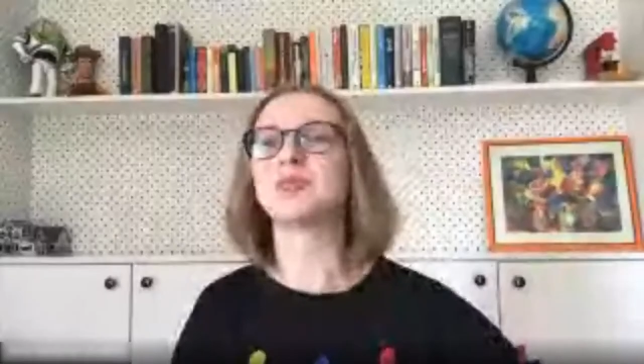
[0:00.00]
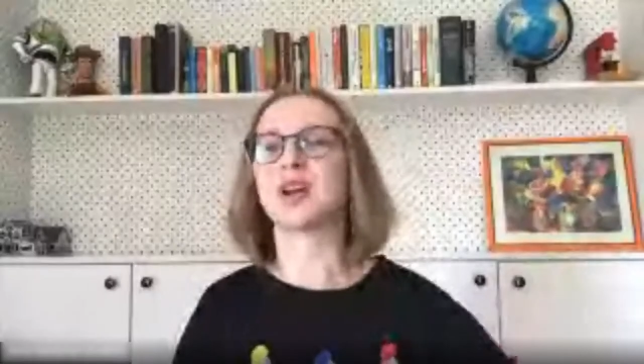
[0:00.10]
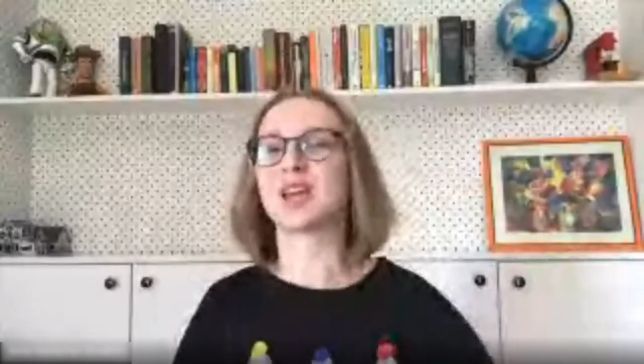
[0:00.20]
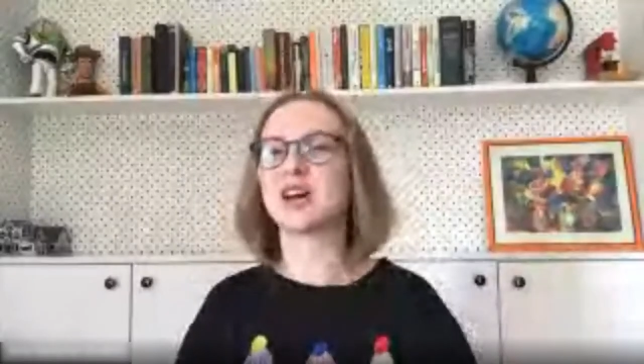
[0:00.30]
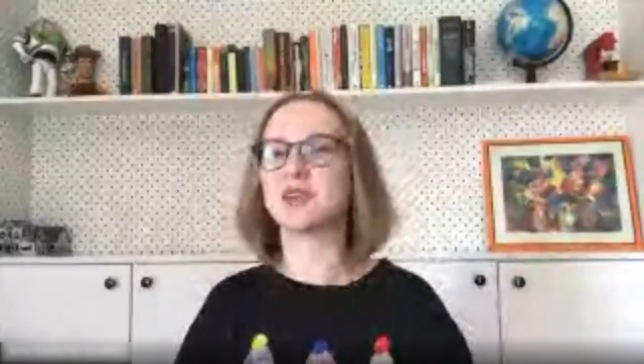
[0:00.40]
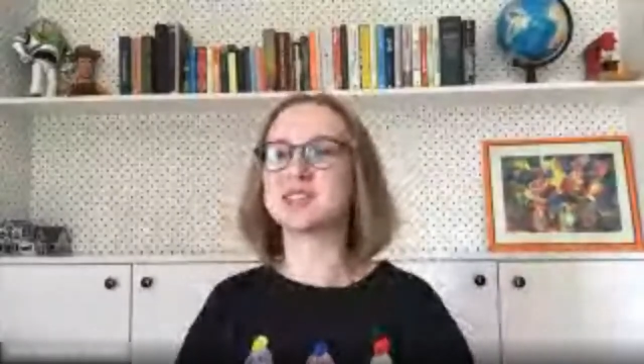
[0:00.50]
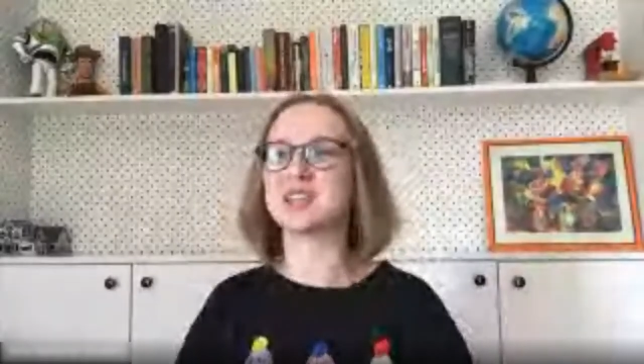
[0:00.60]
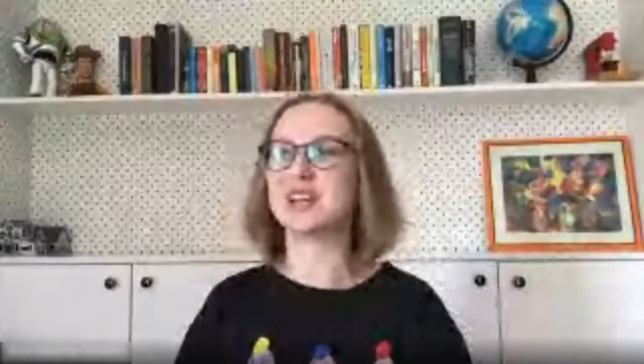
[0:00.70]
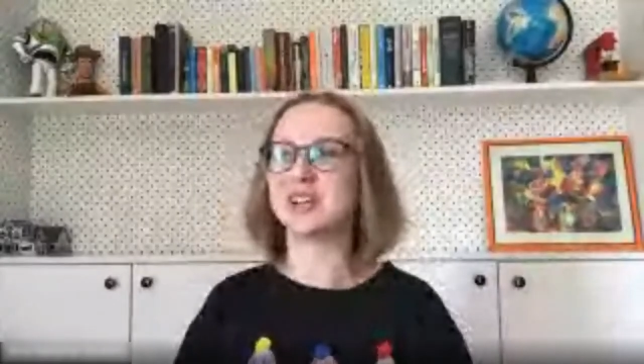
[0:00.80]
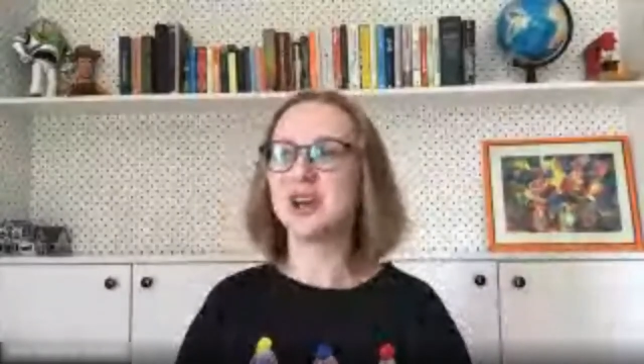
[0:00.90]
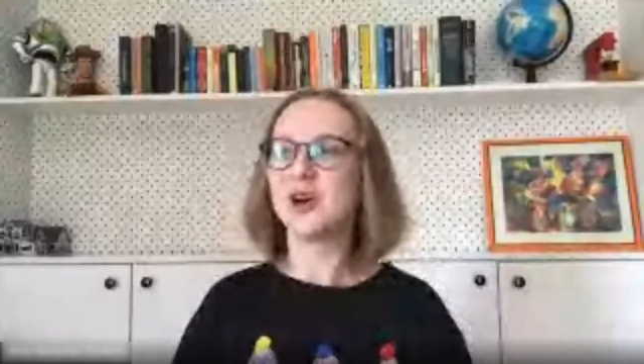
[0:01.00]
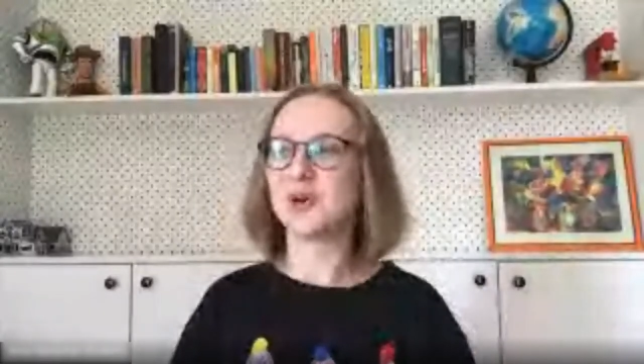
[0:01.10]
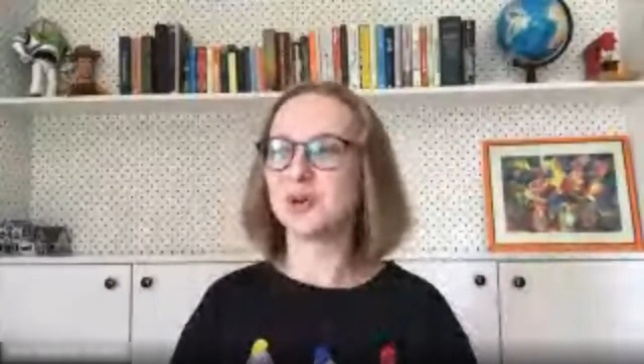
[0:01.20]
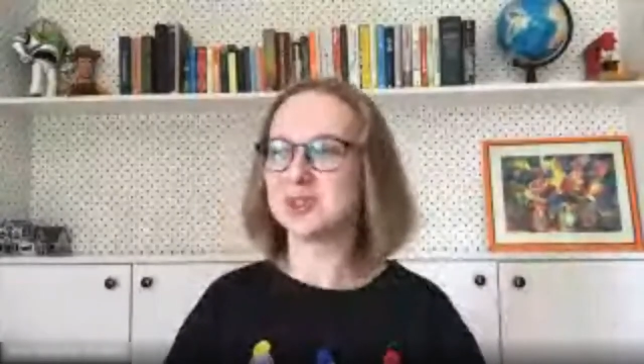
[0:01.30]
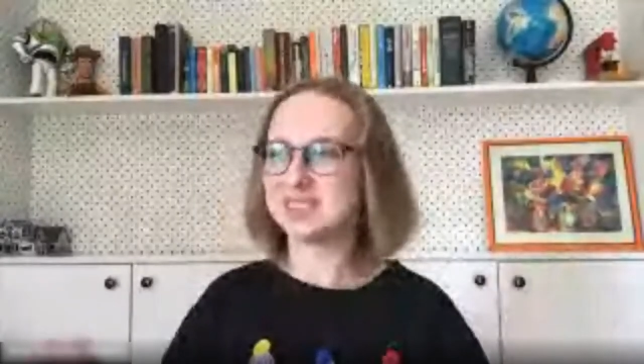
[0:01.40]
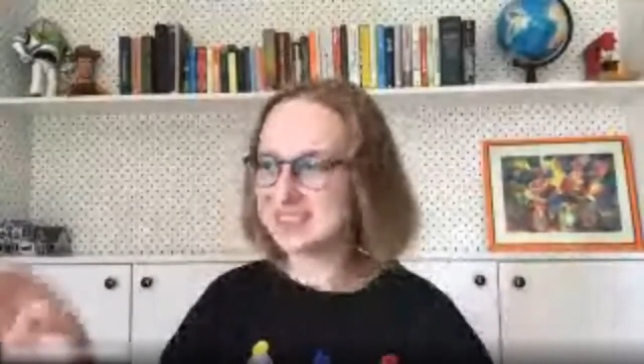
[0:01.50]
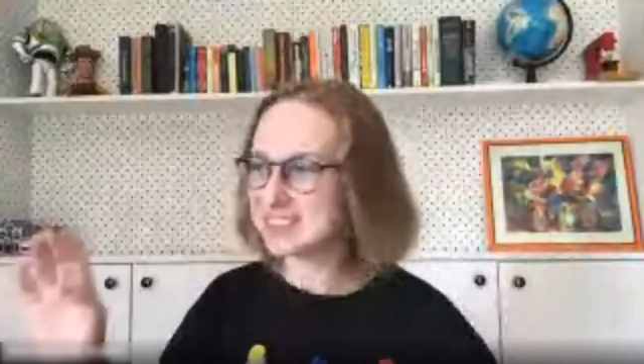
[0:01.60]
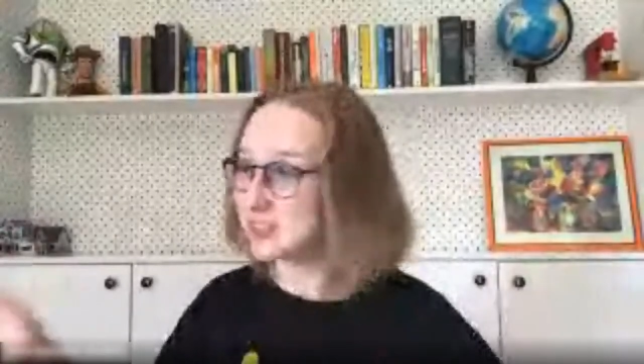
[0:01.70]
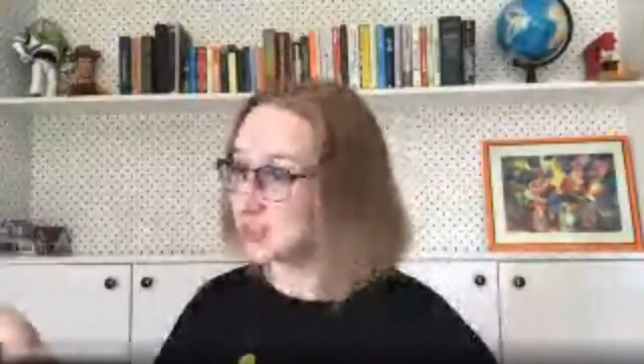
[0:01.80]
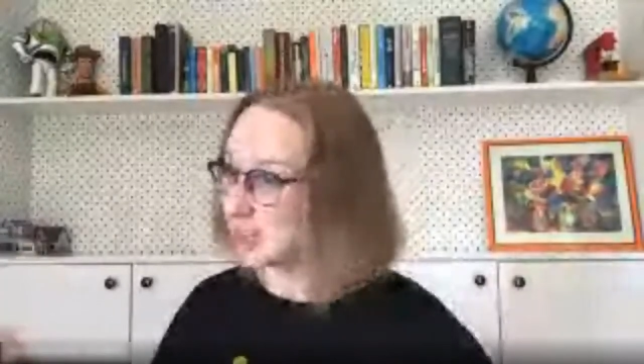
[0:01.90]
the boarding house and who
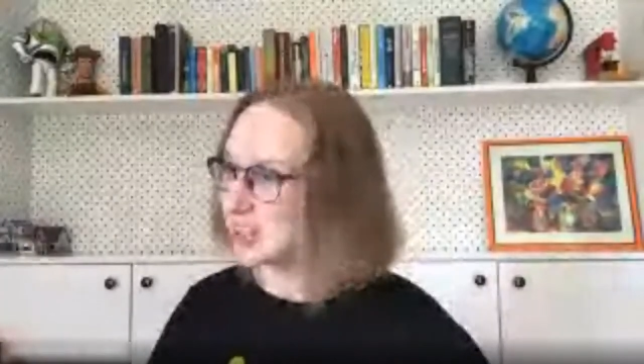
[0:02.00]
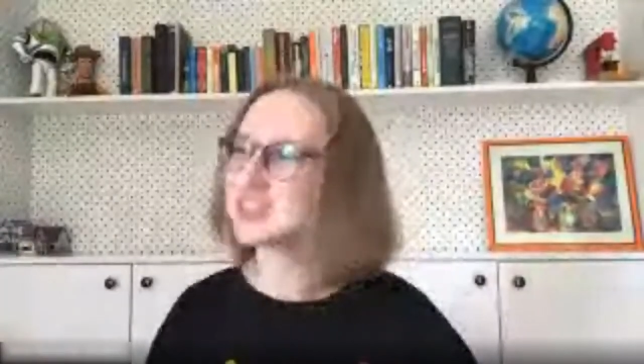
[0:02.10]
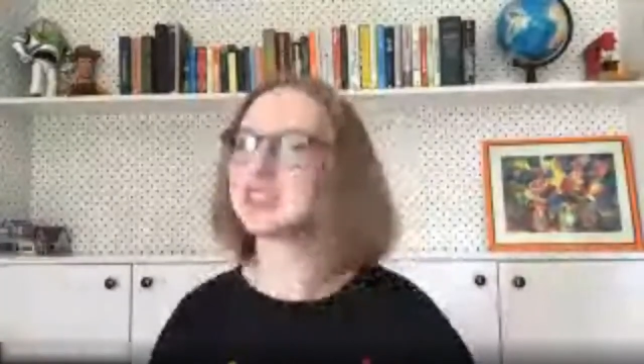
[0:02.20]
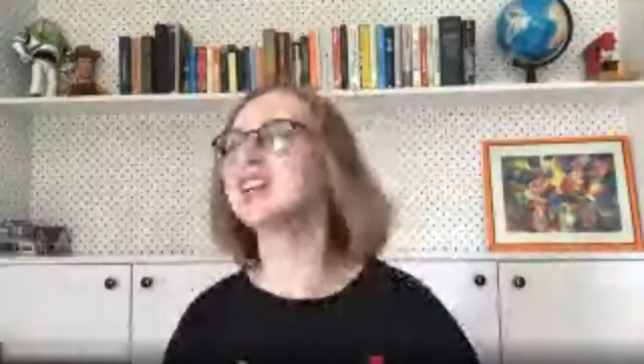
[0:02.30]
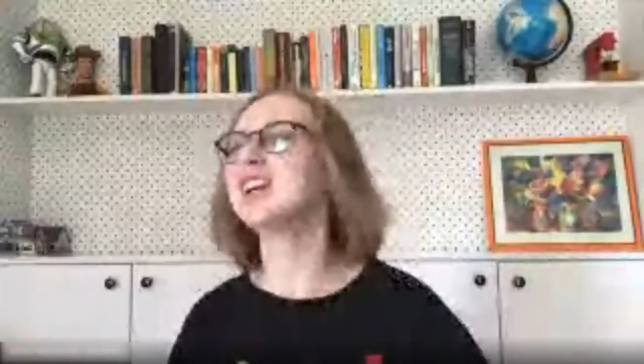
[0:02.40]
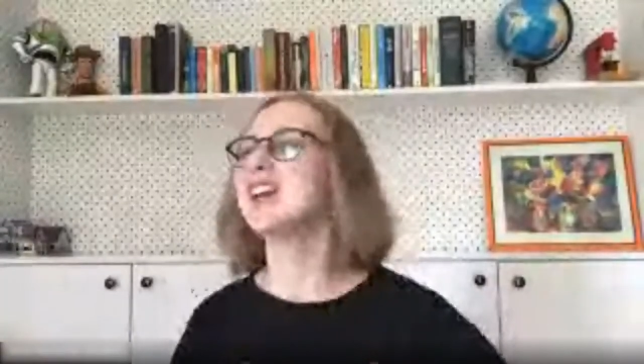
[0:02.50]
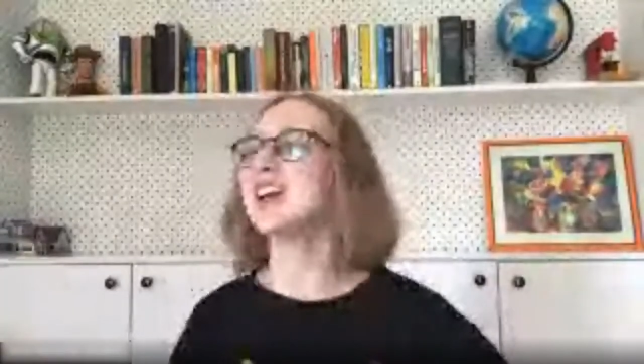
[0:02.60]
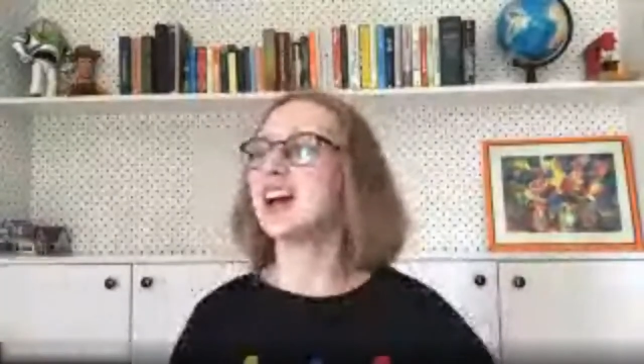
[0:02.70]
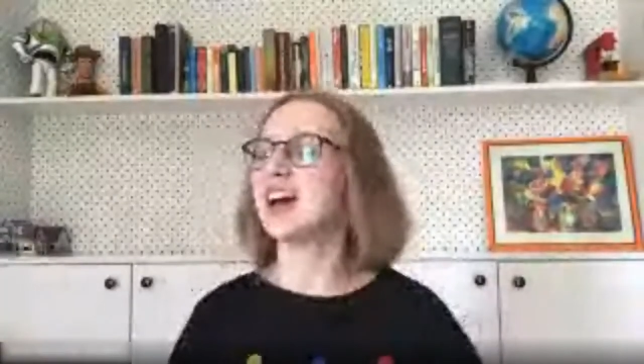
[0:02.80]
is stranger,